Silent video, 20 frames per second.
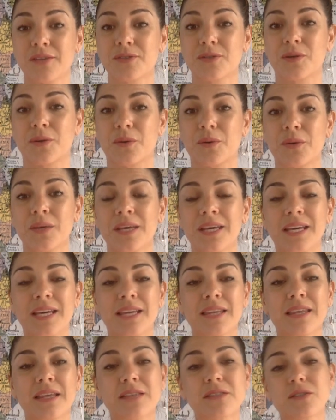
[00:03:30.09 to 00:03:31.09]
So
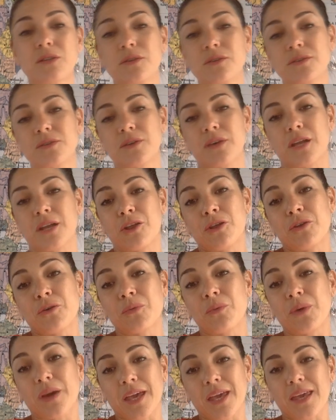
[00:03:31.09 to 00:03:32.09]
that's also
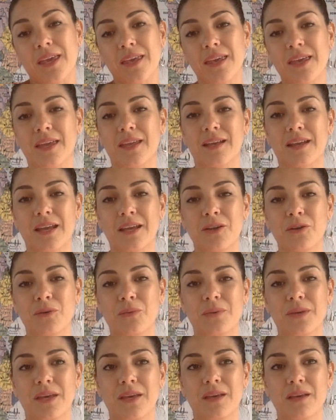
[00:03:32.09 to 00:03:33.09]
another way, and I know
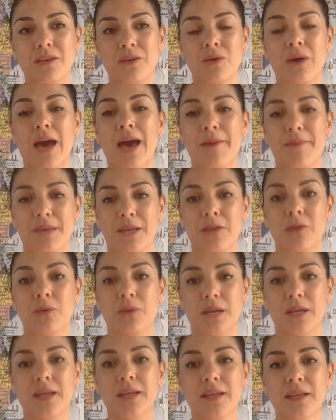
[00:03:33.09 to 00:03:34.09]
you have been
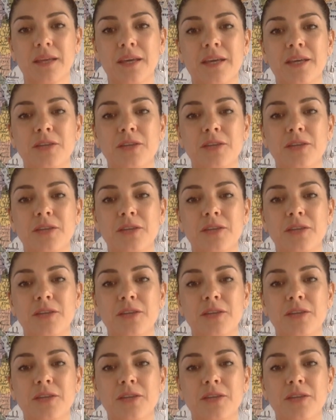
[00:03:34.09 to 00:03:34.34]
doing it,